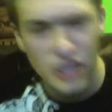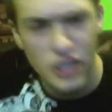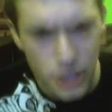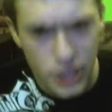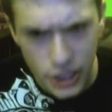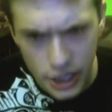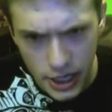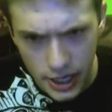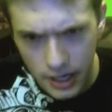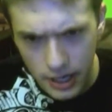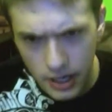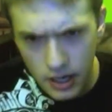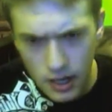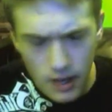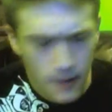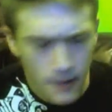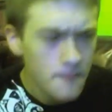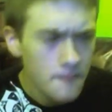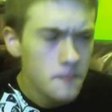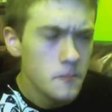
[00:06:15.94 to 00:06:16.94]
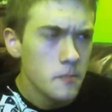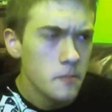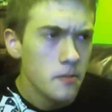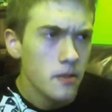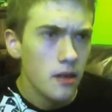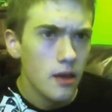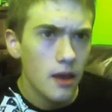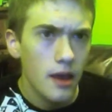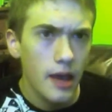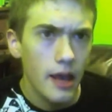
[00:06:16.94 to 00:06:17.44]
and shit
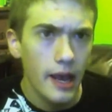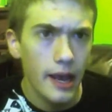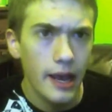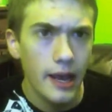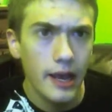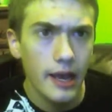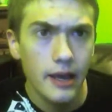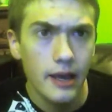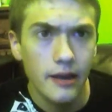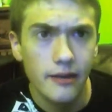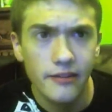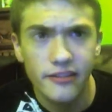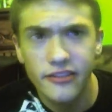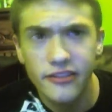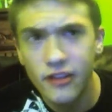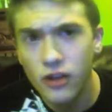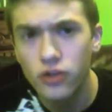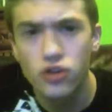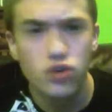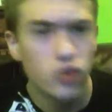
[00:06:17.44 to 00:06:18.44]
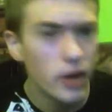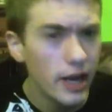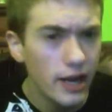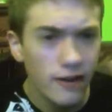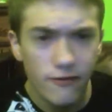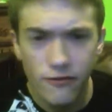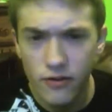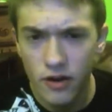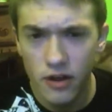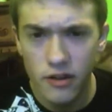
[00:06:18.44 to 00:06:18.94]
and still train
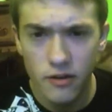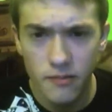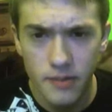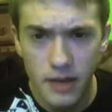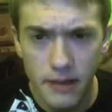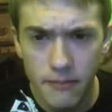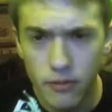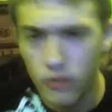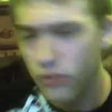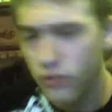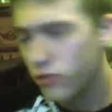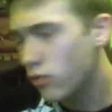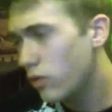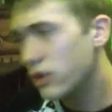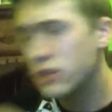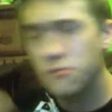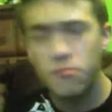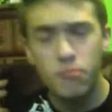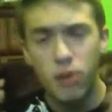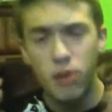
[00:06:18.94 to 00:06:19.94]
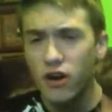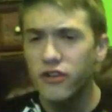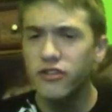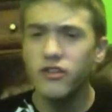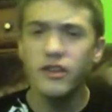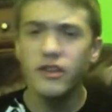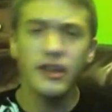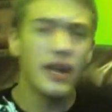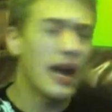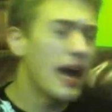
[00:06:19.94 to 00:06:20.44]
for other people's, which,
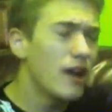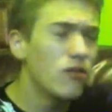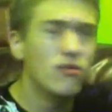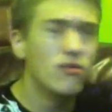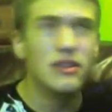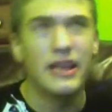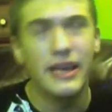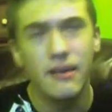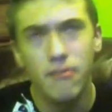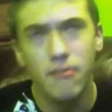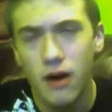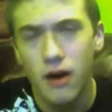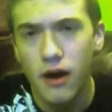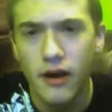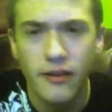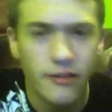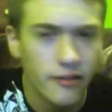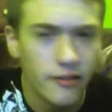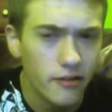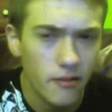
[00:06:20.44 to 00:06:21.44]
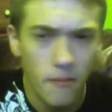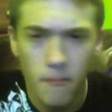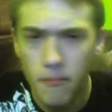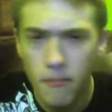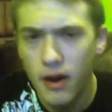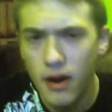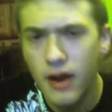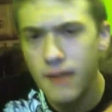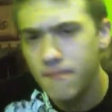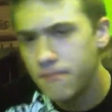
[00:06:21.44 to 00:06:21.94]
personally, I don't like bots,
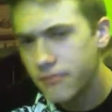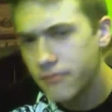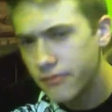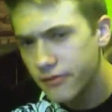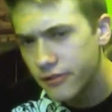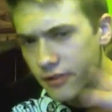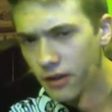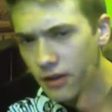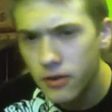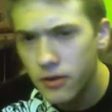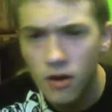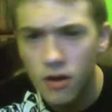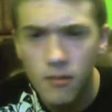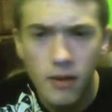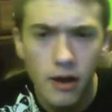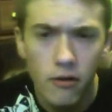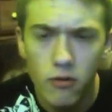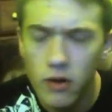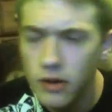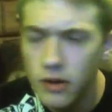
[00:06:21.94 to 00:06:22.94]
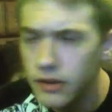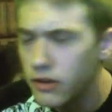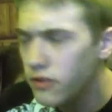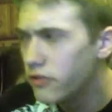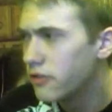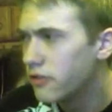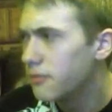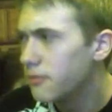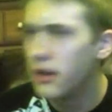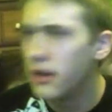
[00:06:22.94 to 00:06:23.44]
but some of y'all might want to
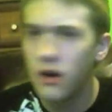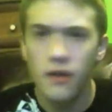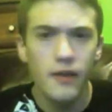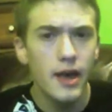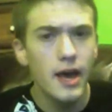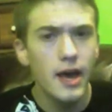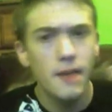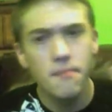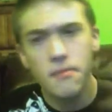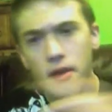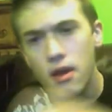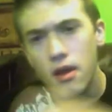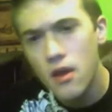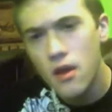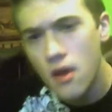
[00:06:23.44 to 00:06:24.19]
use them and all that.